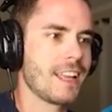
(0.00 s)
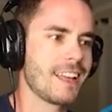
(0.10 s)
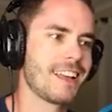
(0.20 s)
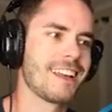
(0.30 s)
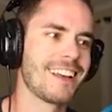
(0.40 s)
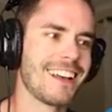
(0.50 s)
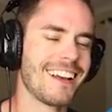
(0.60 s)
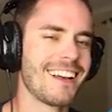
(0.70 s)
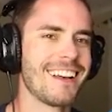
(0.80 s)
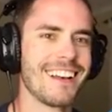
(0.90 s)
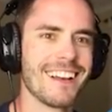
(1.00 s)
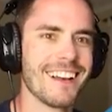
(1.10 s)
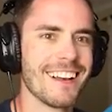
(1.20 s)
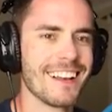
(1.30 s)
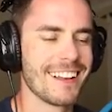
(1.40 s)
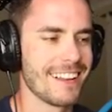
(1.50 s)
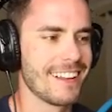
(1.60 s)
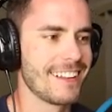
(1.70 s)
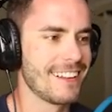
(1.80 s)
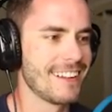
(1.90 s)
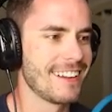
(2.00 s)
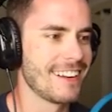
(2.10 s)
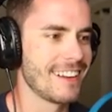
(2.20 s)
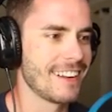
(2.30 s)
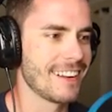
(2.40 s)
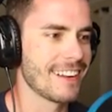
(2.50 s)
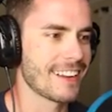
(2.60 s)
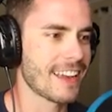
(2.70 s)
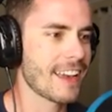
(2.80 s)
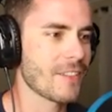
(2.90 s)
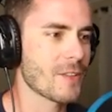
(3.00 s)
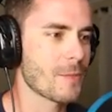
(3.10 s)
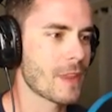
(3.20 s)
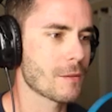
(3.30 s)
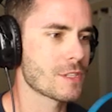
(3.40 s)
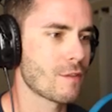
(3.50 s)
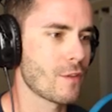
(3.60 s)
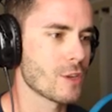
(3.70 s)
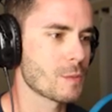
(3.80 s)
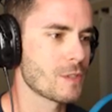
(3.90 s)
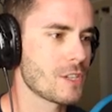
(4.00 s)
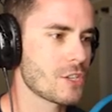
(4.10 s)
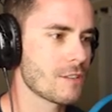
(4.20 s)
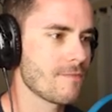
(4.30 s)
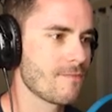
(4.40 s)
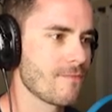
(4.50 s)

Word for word: Uh, press the button labeled 4. Okay, that was the first position.